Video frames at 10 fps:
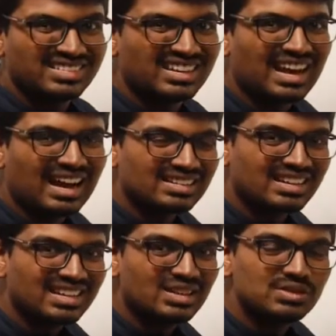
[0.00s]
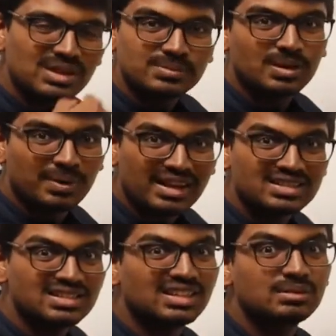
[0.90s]
The heat which I am
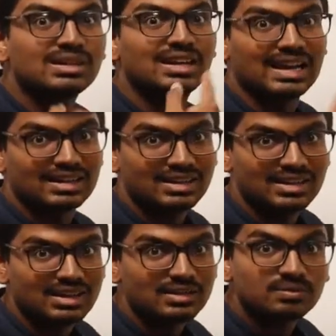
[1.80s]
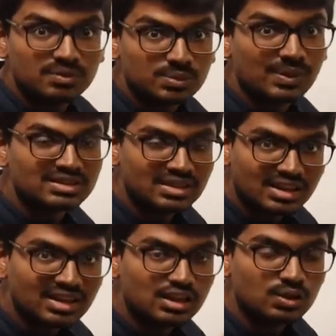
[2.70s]
supplying is nothing but latent heat, which means the
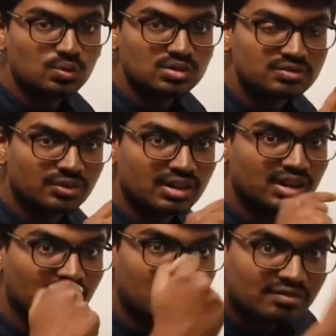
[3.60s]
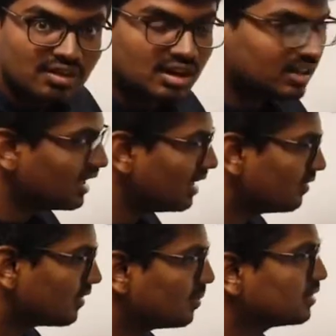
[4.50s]
heat used for
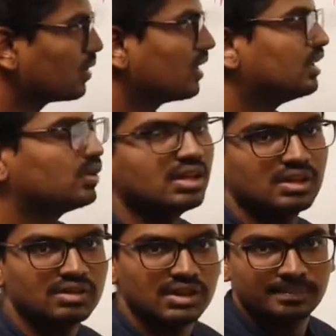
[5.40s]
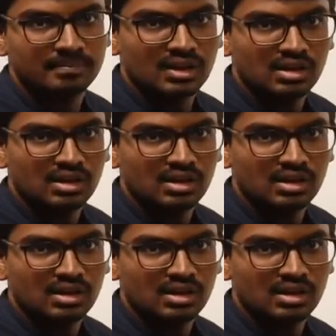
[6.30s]
converting from solid to liquid.